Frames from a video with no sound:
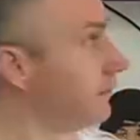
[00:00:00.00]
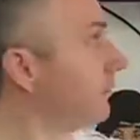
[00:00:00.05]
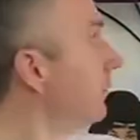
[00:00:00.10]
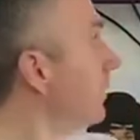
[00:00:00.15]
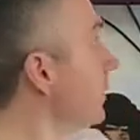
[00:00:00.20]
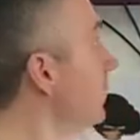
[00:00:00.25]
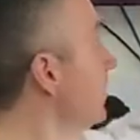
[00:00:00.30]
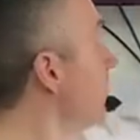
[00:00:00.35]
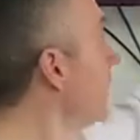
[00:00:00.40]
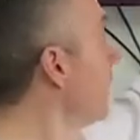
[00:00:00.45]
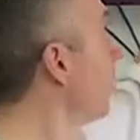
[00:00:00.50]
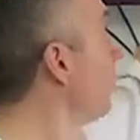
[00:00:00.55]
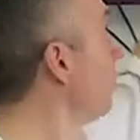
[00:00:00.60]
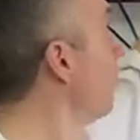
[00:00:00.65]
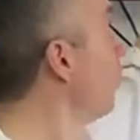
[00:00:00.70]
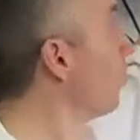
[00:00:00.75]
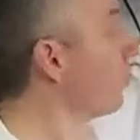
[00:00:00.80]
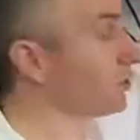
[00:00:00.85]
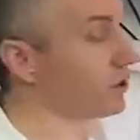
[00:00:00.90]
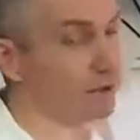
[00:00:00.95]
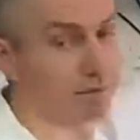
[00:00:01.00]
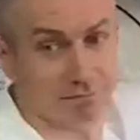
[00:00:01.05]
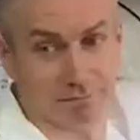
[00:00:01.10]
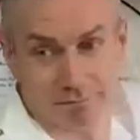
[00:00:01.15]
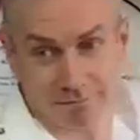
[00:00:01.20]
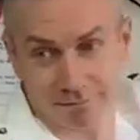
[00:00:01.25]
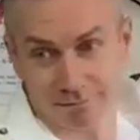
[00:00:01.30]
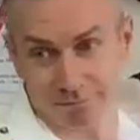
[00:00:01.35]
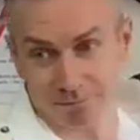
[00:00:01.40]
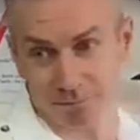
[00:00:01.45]
the center portion
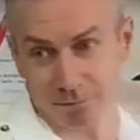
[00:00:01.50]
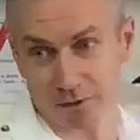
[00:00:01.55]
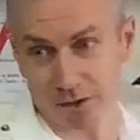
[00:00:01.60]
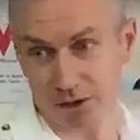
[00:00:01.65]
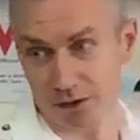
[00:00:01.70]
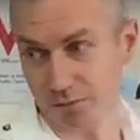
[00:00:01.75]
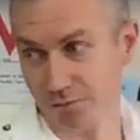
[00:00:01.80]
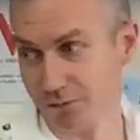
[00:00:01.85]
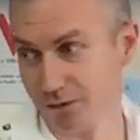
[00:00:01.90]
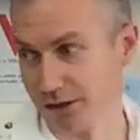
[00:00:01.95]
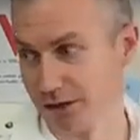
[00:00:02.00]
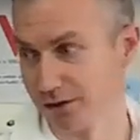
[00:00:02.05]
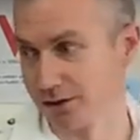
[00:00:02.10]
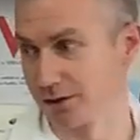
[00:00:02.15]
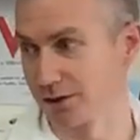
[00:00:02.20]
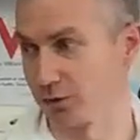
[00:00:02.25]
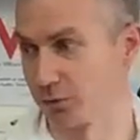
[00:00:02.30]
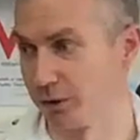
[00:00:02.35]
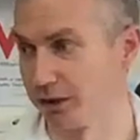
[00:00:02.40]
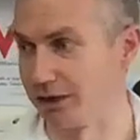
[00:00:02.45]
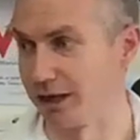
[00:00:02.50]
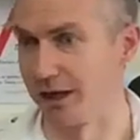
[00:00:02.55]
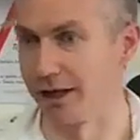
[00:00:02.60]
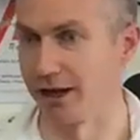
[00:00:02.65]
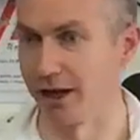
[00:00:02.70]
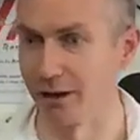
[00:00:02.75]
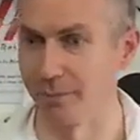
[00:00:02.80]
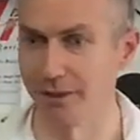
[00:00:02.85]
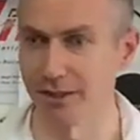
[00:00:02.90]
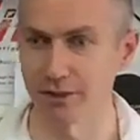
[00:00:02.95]
of these three
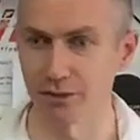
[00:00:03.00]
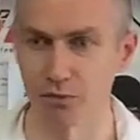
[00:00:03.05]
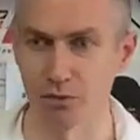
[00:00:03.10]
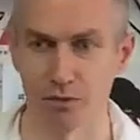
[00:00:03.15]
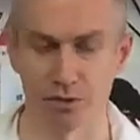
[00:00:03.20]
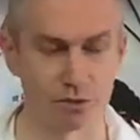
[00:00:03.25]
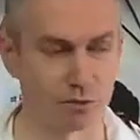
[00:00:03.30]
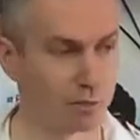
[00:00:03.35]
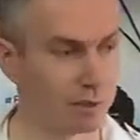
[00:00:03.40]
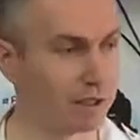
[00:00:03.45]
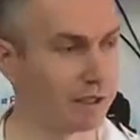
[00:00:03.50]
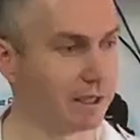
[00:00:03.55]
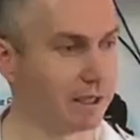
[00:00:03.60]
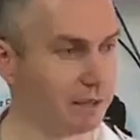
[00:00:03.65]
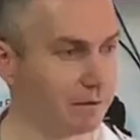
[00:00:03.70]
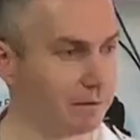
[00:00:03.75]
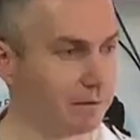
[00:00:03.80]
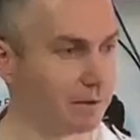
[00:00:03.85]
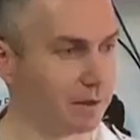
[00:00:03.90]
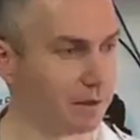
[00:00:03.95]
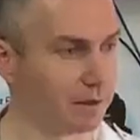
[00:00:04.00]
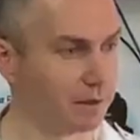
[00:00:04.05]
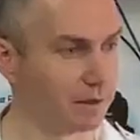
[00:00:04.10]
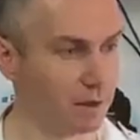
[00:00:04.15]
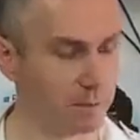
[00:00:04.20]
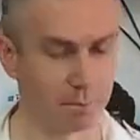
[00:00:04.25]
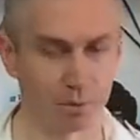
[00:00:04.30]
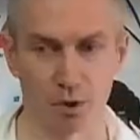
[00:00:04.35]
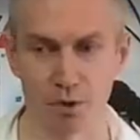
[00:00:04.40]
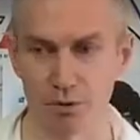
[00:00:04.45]
dynamics was really the
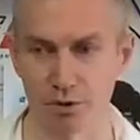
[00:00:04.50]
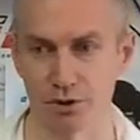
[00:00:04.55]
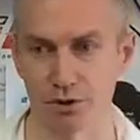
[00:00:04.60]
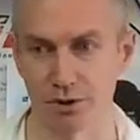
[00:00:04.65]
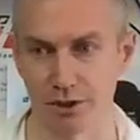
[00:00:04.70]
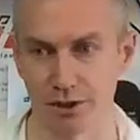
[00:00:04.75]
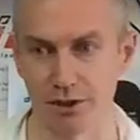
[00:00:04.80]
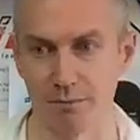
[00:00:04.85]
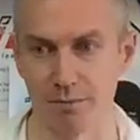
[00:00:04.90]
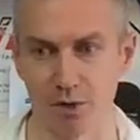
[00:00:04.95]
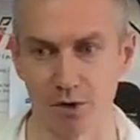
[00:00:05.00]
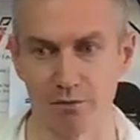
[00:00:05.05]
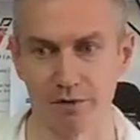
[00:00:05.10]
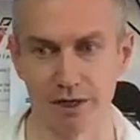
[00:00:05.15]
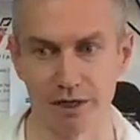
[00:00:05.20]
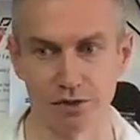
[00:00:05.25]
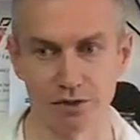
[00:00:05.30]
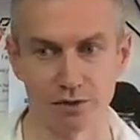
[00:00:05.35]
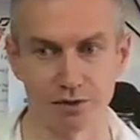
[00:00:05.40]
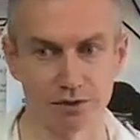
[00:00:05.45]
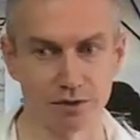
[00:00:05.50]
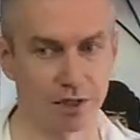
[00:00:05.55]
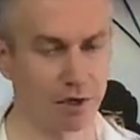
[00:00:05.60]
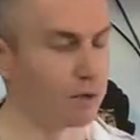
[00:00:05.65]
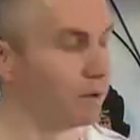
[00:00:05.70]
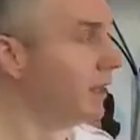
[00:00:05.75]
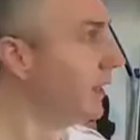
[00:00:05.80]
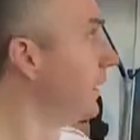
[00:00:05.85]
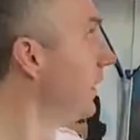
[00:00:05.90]
approach and the motivation. So